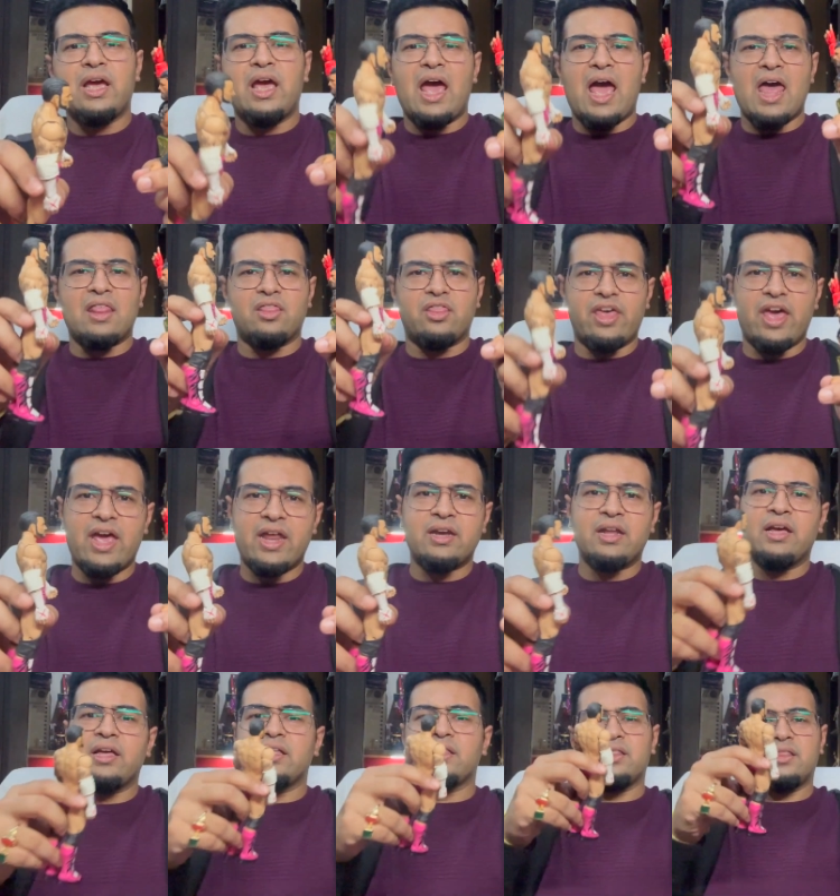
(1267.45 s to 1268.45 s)
and
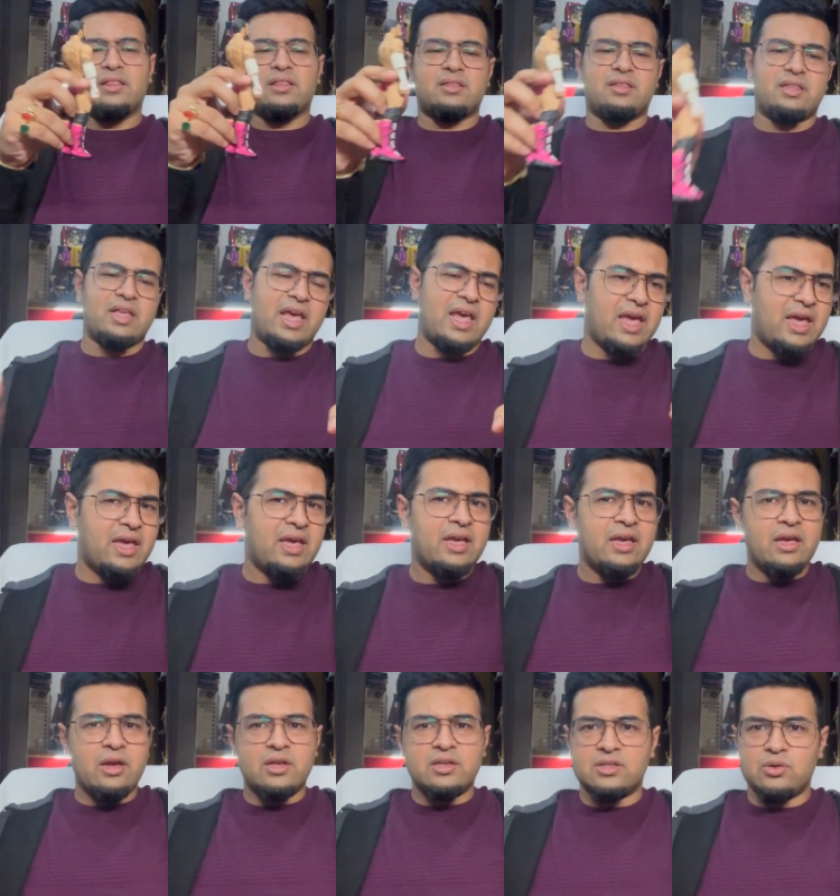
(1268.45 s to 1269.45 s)
then they
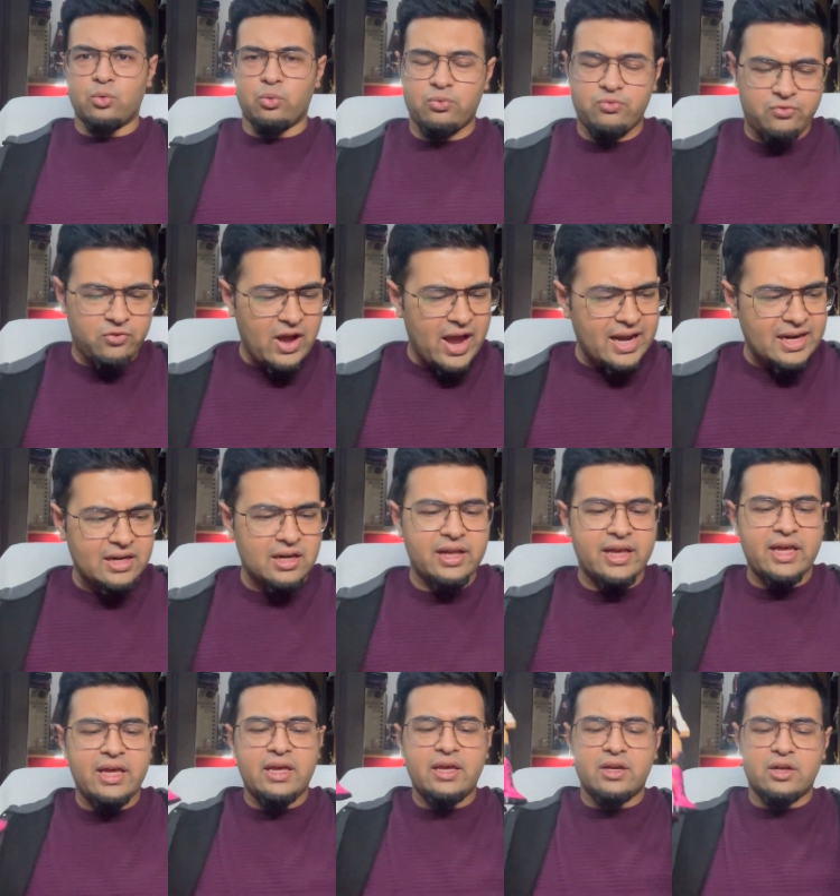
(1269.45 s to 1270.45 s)

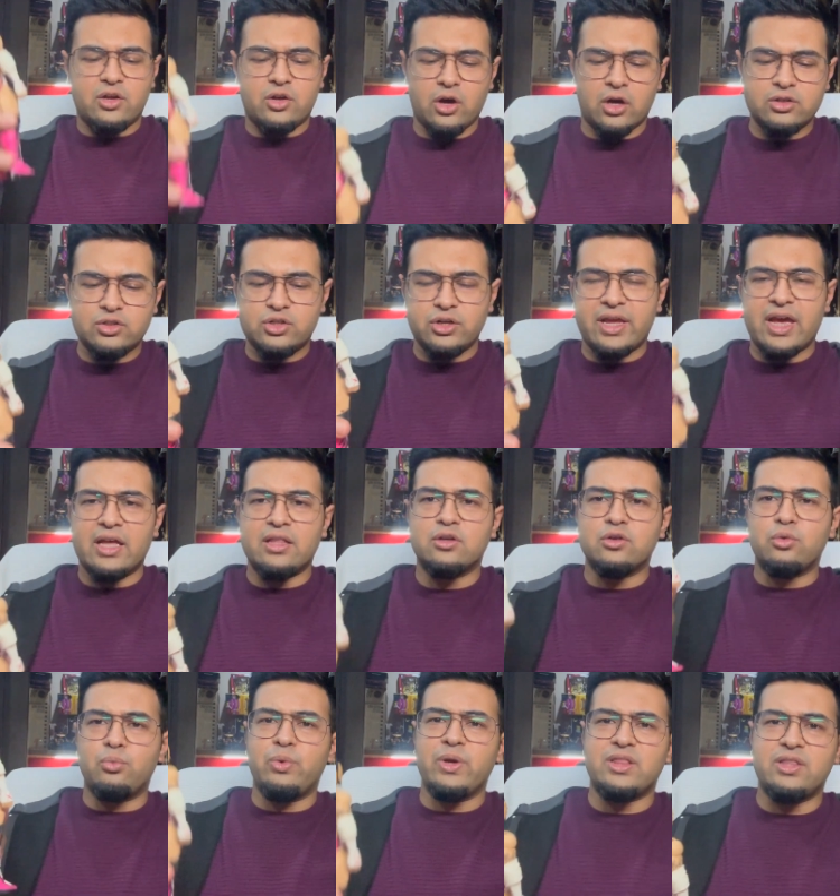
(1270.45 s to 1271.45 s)
finally got together
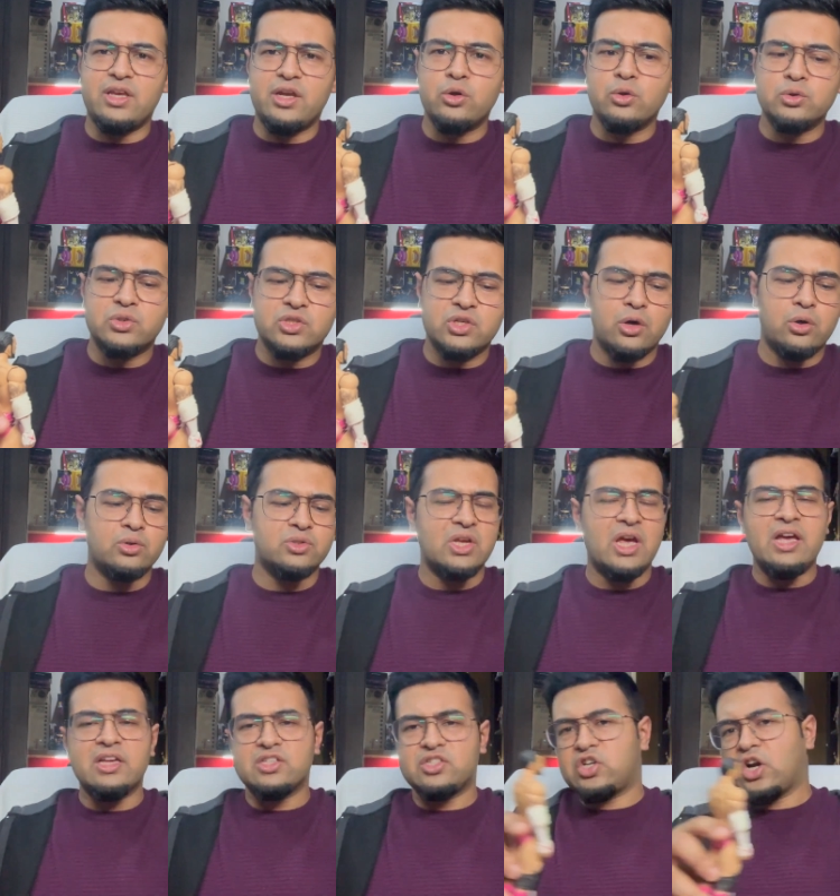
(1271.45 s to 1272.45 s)
with the Usos,
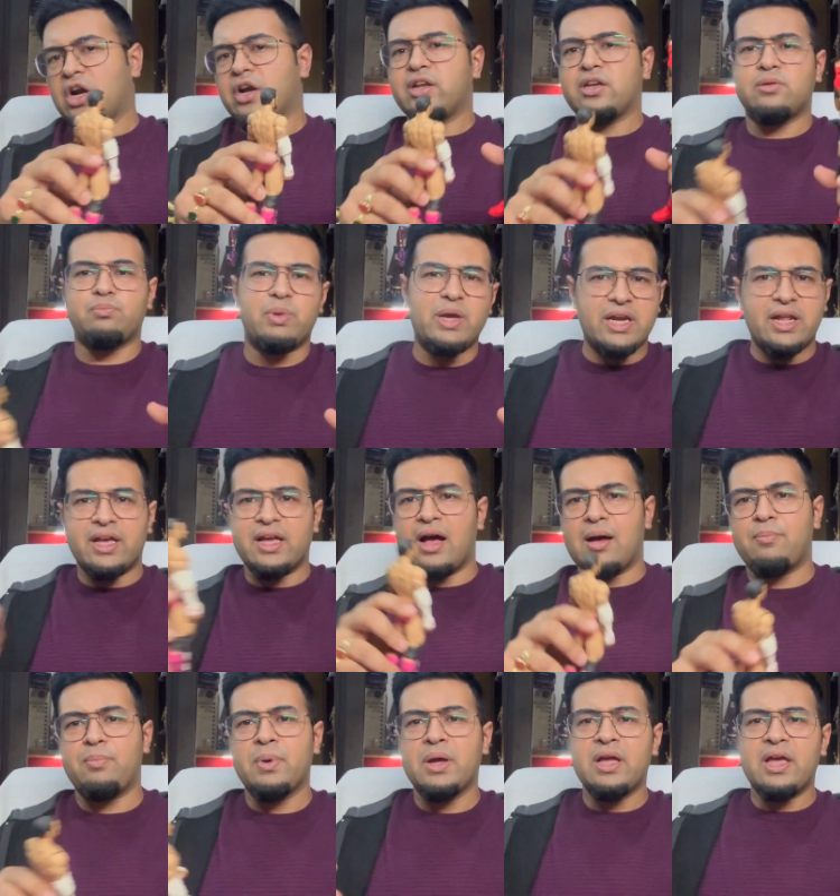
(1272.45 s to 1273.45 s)
started beating
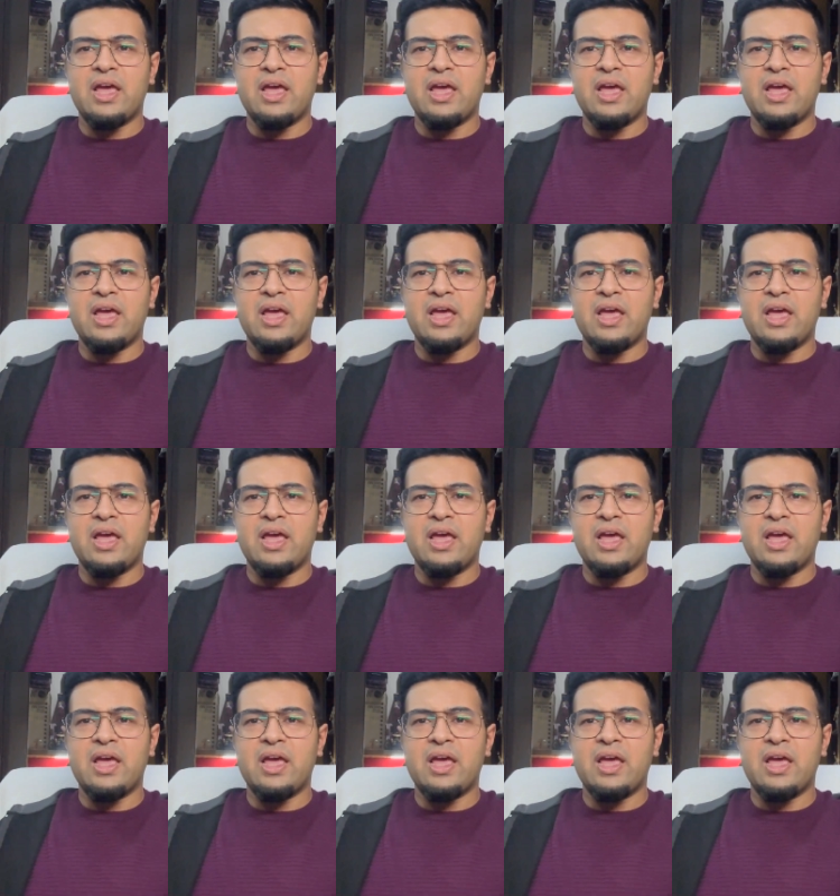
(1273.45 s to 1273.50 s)
up